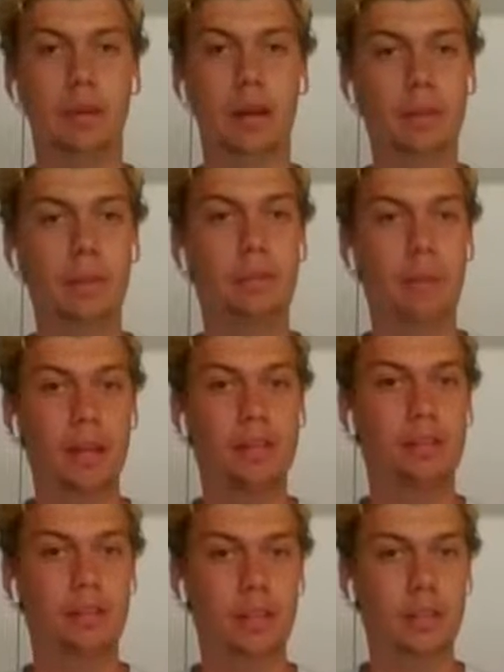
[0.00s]
probably the
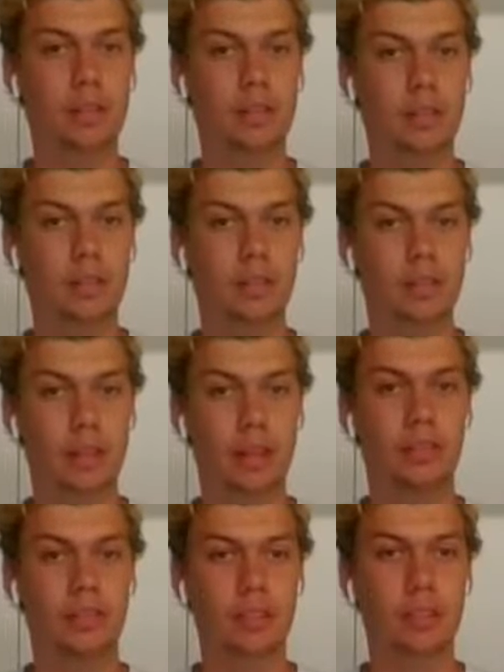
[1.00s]
best video
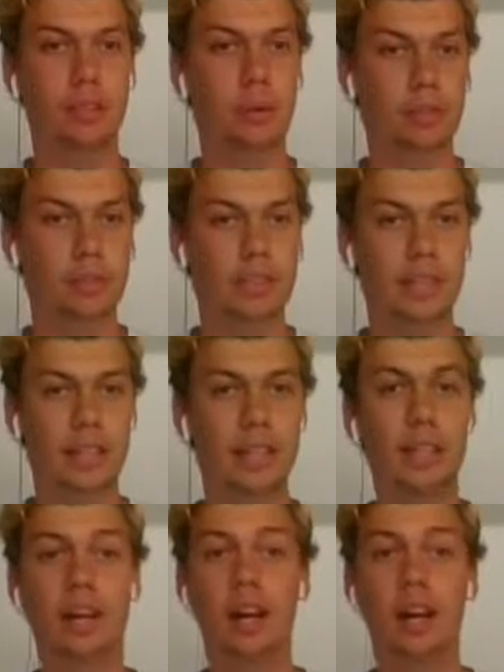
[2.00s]
that we've ever posted.